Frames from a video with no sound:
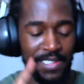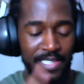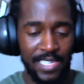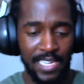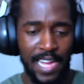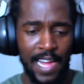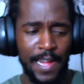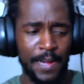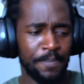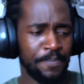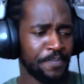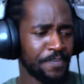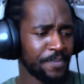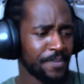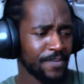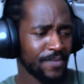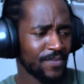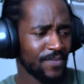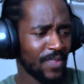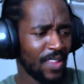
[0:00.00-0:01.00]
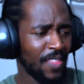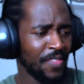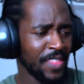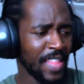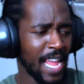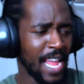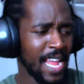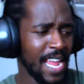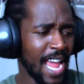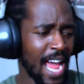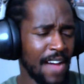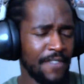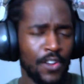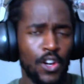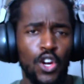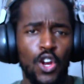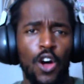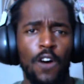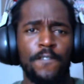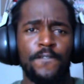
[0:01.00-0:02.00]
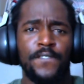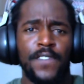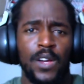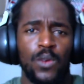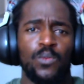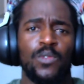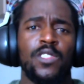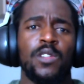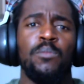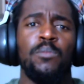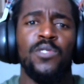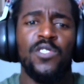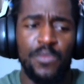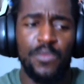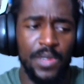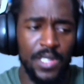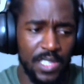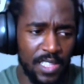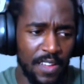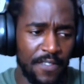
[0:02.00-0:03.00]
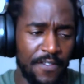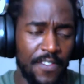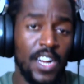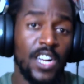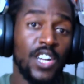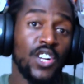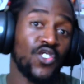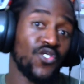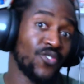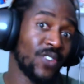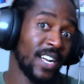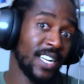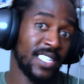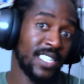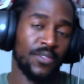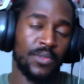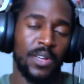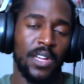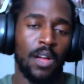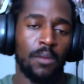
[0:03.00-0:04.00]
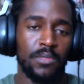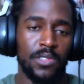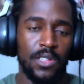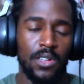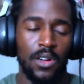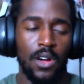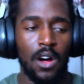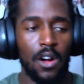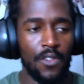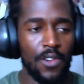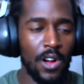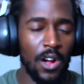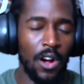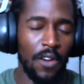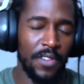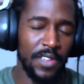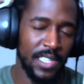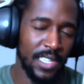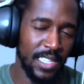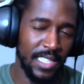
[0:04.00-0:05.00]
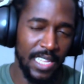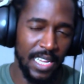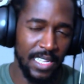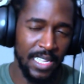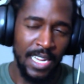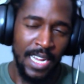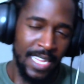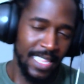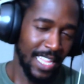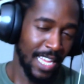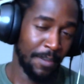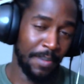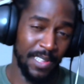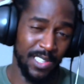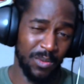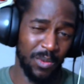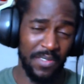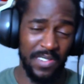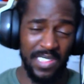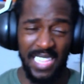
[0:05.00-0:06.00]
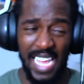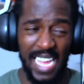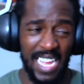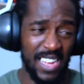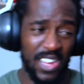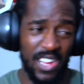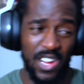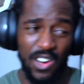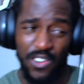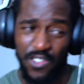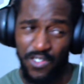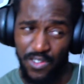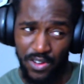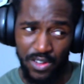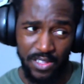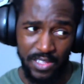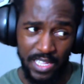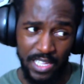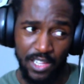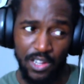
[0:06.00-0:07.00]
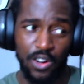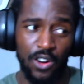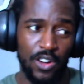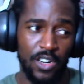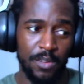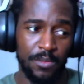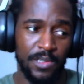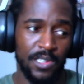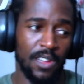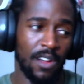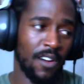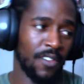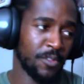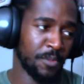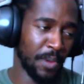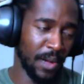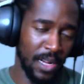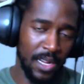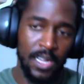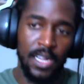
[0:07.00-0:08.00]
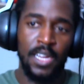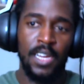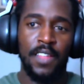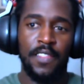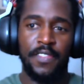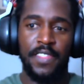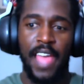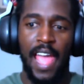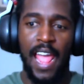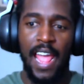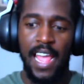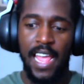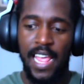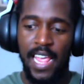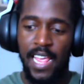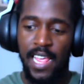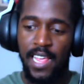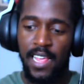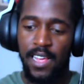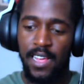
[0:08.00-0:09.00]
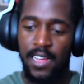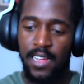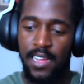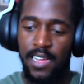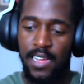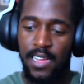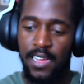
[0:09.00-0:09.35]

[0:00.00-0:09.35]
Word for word: they're in time. They have a lot of fun with the movements. They're very creative when it comes to the choreo. Obviously, that, that depends on whether they did the choreo themselves, but they